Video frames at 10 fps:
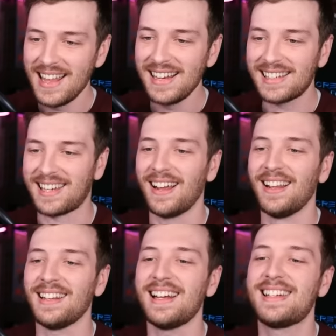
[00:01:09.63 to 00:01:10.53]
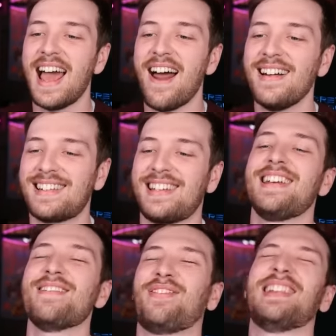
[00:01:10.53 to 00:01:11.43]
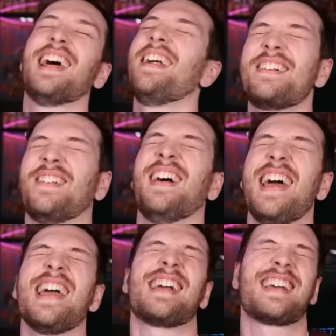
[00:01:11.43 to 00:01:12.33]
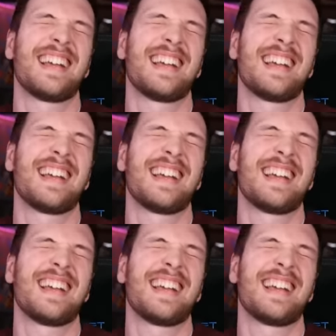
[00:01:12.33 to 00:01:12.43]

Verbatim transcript: in solidarity of Ludwig.